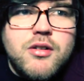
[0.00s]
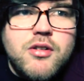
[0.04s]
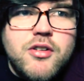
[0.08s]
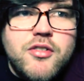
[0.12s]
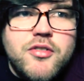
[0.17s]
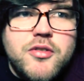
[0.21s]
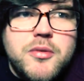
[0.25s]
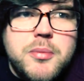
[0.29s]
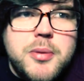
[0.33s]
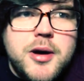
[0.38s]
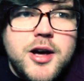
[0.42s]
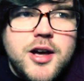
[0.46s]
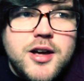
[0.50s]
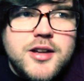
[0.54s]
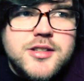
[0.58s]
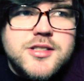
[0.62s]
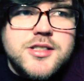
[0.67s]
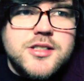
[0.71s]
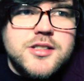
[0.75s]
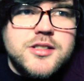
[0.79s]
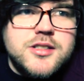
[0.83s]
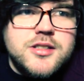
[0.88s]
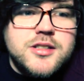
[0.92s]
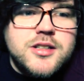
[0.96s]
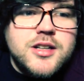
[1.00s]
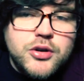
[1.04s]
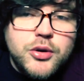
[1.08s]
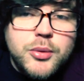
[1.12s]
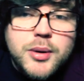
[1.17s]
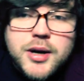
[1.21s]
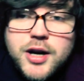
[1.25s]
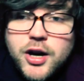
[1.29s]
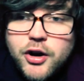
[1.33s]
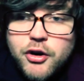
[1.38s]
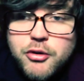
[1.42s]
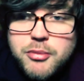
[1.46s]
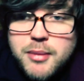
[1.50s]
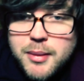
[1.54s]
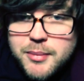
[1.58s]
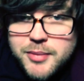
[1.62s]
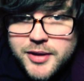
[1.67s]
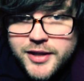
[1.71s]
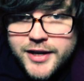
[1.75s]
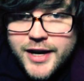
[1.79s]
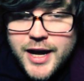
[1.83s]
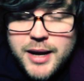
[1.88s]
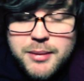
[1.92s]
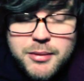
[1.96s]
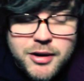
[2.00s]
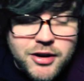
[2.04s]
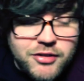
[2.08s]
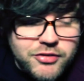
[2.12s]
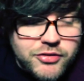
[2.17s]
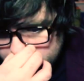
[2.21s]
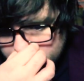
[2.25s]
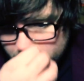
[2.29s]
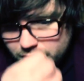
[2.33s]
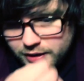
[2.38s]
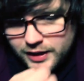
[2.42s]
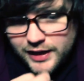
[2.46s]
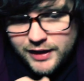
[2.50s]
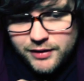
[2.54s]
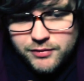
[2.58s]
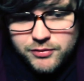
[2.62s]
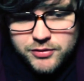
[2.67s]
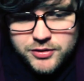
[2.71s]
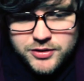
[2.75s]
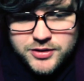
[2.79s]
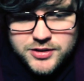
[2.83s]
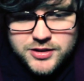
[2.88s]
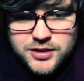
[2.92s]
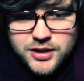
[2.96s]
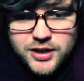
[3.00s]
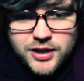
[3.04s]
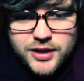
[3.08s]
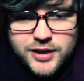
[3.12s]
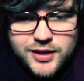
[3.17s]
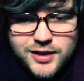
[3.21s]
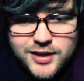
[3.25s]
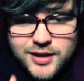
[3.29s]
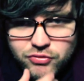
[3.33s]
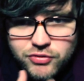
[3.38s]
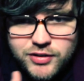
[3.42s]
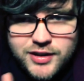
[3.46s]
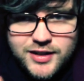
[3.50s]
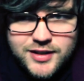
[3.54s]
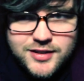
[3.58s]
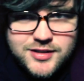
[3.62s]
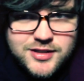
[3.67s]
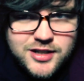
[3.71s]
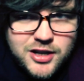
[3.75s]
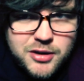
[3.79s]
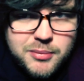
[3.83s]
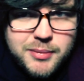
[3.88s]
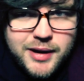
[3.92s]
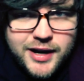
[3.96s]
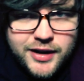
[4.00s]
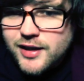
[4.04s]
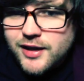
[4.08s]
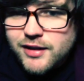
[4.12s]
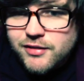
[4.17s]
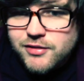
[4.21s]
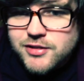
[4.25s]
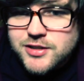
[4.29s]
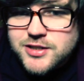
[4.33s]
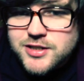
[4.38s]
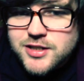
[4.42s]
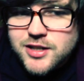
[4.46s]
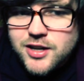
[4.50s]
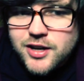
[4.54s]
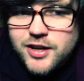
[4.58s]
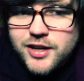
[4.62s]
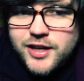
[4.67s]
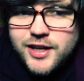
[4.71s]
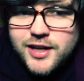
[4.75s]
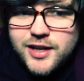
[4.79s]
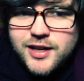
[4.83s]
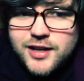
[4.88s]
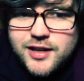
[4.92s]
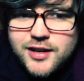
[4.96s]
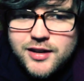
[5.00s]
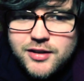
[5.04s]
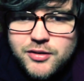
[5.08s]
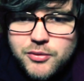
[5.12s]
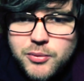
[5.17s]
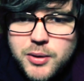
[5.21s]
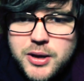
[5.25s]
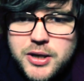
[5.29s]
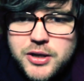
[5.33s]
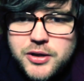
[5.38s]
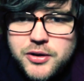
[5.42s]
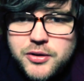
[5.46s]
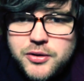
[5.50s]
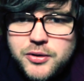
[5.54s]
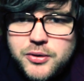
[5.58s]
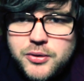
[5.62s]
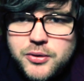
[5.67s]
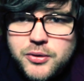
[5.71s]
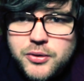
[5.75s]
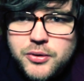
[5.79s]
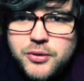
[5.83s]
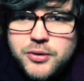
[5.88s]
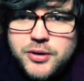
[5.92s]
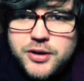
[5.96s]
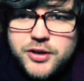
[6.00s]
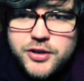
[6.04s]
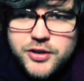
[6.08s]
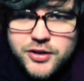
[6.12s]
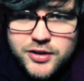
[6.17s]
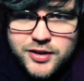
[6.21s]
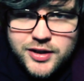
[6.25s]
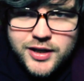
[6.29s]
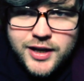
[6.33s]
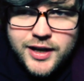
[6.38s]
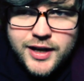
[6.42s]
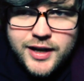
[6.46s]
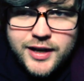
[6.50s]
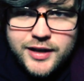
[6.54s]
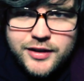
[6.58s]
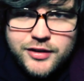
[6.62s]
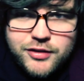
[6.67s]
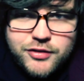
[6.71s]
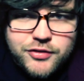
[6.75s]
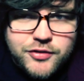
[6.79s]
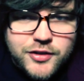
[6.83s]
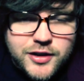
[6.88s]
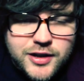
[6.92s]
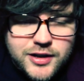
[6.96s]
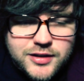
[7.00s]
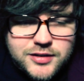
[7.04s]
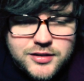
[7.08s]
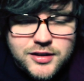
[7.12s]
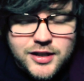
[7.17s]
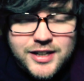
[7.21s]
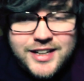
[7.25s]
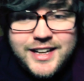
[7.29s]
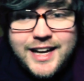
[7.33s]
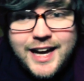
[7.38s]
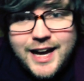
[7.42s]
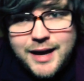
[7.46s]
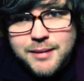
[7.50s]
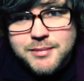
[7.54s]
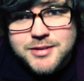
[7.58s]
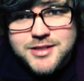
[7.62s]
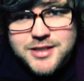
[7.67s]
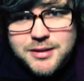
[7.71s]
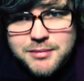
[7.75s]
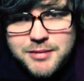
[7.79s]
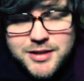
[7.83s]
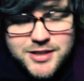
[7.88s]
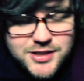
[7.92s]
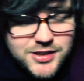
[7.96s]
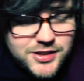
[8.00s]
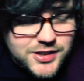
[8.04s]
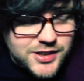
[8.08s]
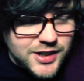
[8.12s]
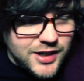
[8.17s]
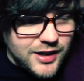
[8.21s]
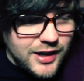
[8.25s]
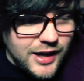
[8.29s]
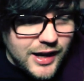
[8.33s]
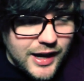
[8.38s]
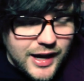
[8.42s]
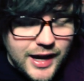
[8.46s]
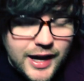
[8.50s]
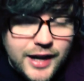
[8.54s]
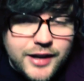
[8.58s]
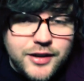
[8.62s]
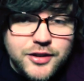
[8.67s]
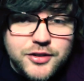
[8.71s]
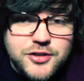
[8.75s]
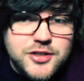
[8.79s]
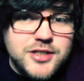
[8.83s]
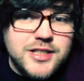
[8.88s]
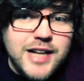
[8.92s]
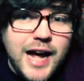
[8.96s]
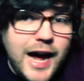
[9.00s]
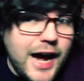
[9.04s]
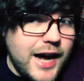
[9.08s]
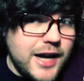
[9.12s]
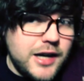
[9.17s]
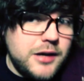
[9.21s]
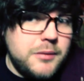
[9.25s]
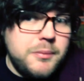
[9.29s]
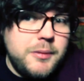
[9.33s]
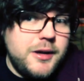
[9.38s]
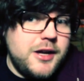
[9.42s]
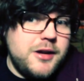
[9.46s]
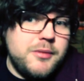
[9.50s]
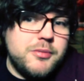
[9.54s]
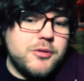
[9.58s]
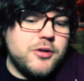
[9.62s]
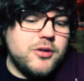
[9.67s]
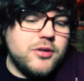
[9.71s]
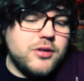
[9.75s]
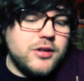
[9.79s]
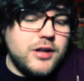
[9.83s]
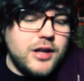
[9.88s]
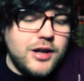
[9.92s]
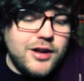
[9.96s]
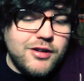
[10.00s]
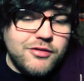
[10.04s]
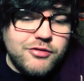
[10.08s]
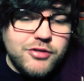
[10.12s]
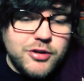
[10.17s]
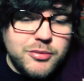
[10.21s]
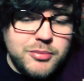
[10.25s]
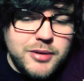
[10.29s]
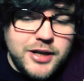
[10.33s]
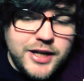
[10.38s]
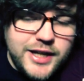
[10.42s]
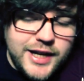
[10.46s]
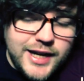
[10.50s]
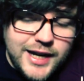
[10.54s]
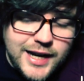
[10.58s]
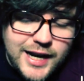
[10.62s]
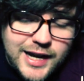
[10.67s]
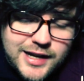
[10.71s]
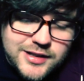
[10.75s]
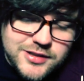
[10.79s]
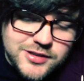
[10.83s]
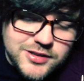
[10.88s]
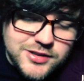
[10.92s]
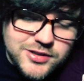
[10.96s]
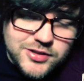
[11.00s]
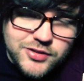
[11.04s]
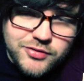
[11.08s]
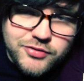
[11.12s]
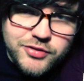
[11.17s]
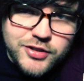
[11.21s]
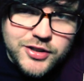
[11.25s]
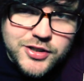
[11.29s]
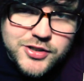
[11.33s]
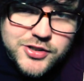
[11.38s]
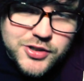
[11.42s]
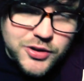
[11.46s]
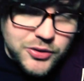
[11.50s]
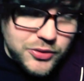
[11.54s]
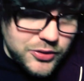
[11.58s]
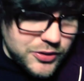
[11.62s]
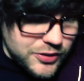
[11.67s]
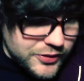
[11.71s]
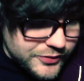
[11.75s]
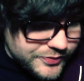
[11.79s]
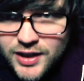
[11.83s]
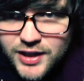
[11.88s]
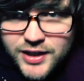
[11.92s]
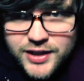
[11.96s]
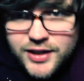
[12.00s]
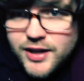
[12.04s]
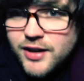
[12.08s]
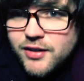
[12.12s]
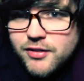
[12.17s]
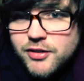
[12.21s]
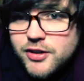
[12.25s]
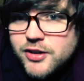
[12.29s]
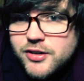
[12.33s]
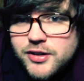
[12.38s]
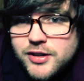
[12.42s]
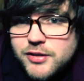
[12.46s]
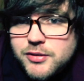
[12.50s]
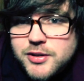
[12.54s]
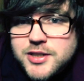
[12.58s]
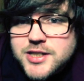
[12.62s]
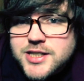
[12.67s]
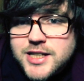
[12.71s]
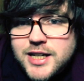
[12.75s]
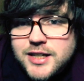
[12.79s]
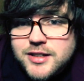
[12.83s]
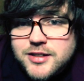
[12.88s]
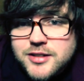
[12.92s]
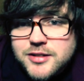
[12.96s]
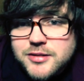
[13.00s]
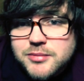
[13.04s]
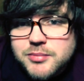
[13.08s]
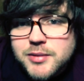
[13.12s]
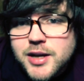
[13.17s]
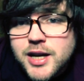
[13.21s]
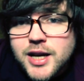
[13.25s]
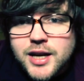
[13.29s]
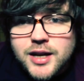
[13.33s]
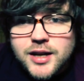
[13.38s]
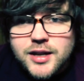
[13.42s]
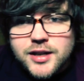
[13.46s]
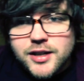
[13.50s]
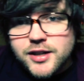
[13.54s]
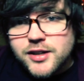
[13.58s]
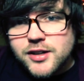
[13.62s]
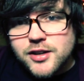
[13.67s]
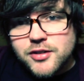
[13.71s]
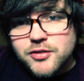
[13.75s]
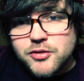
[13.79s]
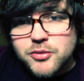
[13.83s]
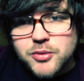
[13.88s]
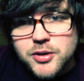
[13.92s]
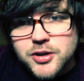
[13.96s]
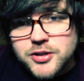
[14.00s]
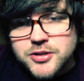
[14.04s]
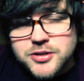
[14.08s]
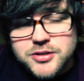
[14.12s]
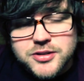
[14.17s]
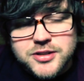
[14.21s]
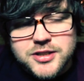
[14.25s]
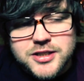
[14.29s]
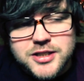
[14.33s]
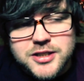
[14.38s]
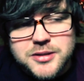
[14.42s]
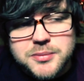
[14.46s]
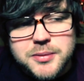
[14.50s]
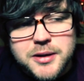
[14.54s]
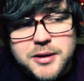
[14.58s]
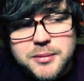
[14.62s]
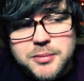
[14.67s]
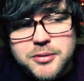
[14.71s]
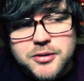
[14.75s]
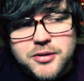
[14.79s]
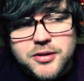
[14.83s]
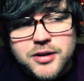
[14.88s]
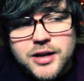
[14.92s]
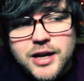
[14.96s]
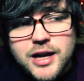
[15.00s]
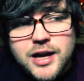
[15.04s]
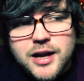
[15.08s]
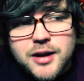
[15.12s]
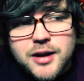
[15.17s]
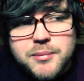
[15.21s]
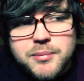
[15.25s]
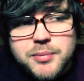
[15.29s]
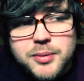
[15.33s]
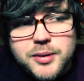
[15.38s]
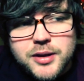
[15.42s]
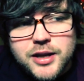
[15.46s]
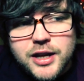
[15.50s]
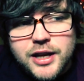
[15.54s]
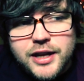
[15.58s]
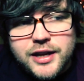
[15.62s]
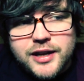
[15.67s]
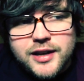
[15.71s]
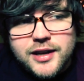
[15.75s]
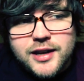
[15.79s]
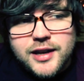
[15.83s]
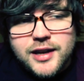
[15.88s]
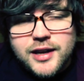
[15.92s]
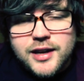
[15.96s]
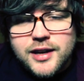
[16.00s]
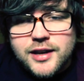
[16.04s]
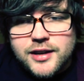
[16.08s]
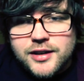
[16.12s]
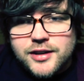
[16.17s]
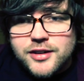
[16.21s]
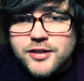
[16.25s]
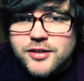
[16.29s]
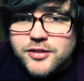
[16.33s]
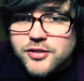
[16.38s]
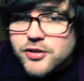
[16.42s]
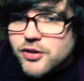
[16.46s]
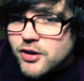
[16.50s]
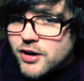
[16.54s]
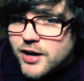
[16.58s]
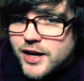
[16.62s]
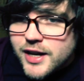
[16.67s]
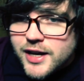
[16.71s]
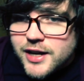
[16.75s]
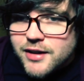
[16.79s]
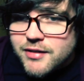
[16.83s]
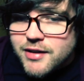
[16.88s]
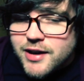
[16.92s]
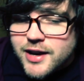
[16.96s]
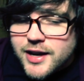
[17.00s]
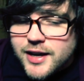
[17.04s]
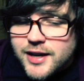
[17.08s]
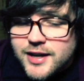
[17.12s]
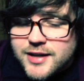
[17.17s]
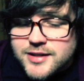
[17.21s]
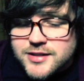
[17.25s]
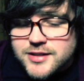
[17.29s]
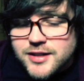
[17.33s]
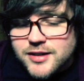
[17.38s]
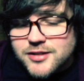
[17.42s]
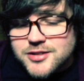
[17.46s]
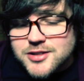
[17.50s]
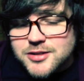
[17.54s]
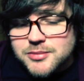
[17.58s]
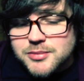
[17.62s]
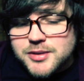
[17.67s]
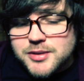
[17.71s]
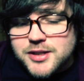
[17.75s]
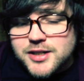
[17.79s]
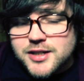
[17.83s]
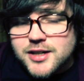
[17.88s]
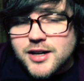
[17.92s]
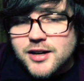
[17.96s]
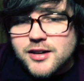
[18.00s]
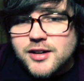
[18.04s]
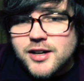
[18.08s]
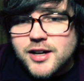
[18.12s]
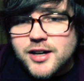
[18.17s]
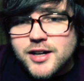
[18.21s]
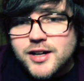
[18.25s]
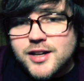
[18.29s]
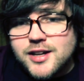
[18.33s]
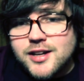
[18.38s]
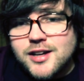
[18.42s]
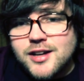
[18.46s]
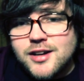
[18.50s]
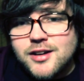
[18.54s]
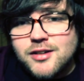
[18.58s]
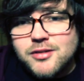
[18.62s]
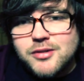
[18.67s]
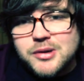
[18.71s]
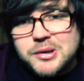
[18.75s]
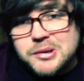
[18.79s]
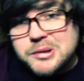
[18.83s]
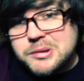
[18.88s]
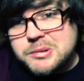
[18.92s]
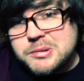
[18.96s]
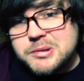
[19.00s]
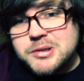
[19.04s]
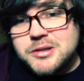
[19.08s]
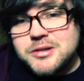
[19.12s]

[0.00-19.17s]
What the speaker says: with a person who I can't remember the name of, but it was like really slow back. It was like when you are younger and you first like get MSN Messenger and you just add people from like your class or something at school. You don't have no idea what to say to them. You don't even want to talk to these people, but like you try anyway. So somebody will go like, what are you up